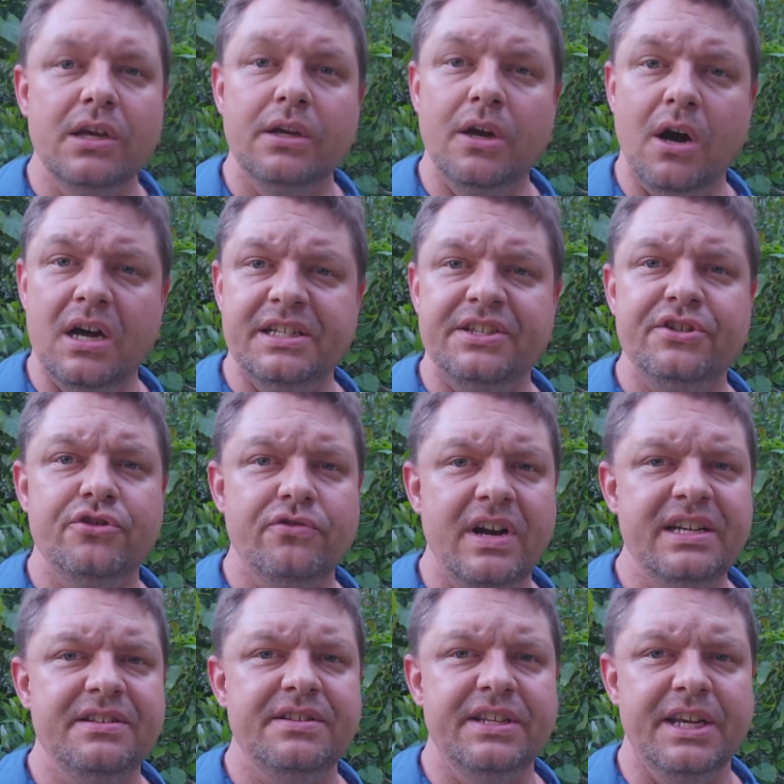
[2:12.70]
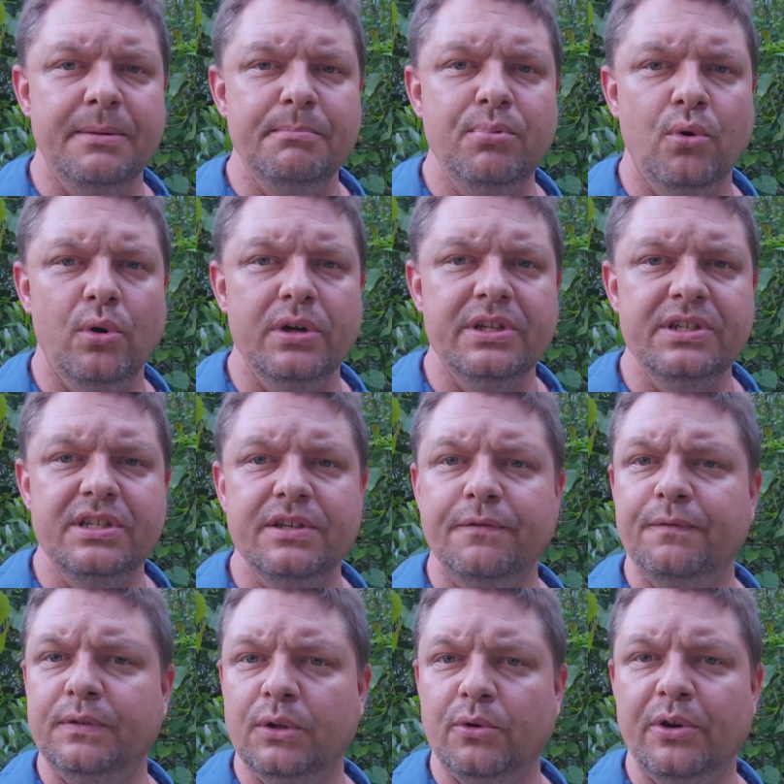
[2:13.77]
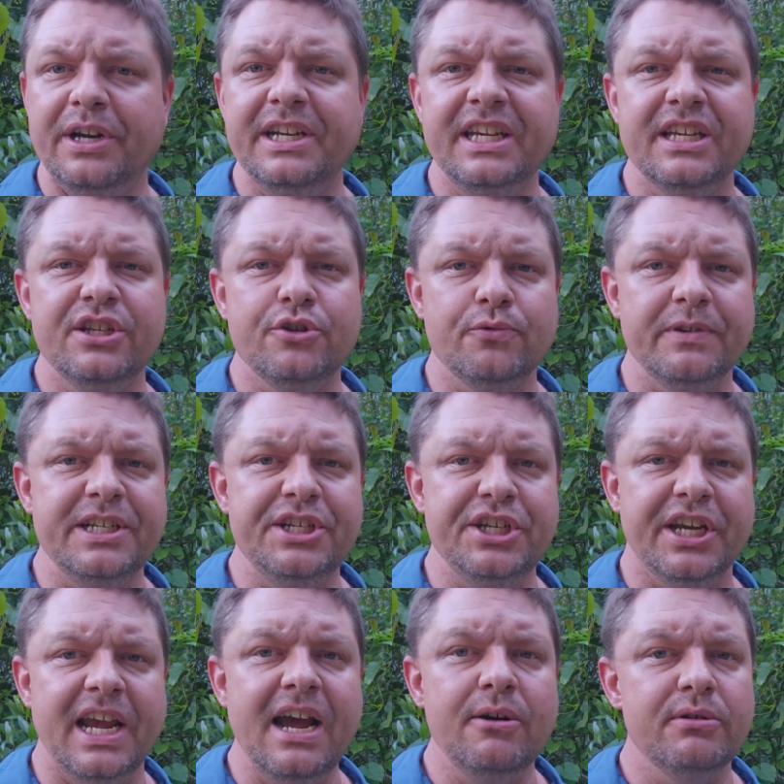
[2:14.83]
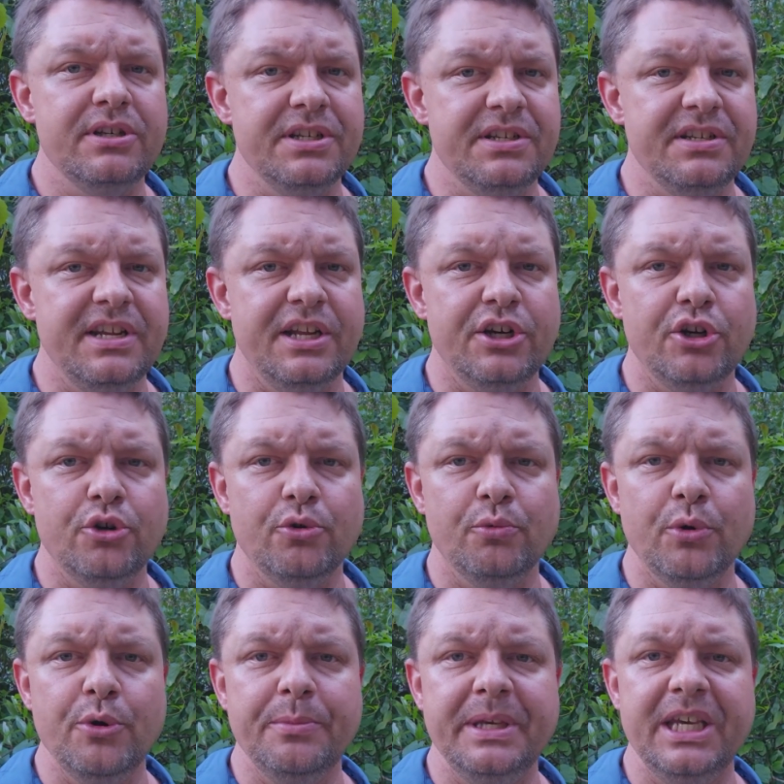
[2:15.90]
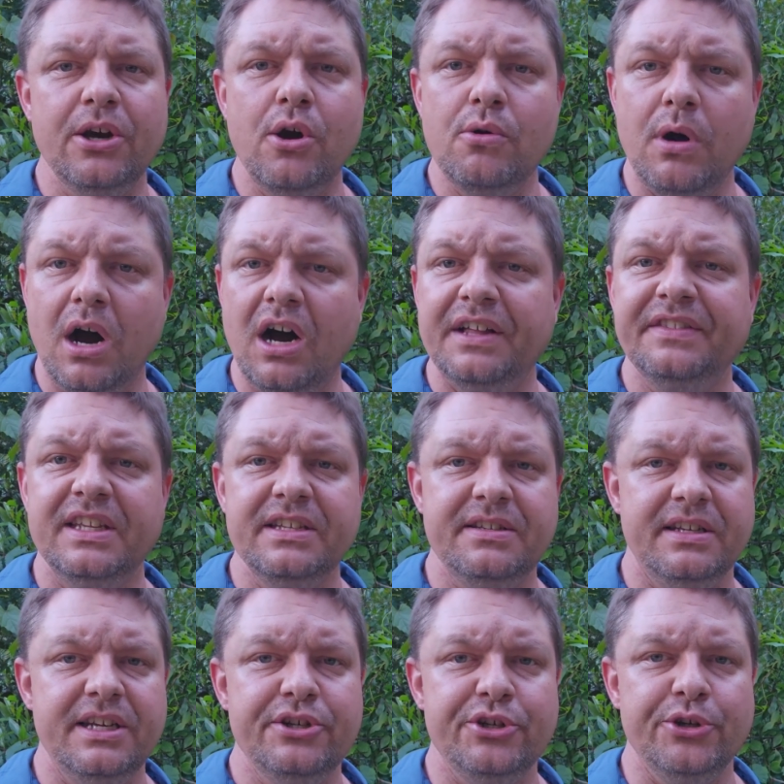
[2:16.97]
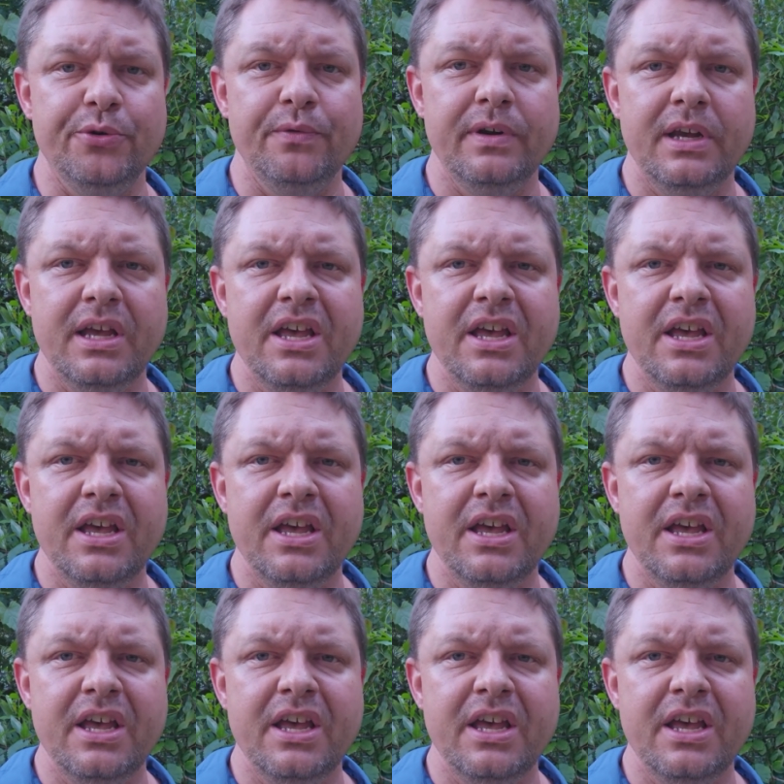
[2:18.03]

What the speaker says: Goss stressed the importance of Floridians reaching out to Senator Rubio on this issue.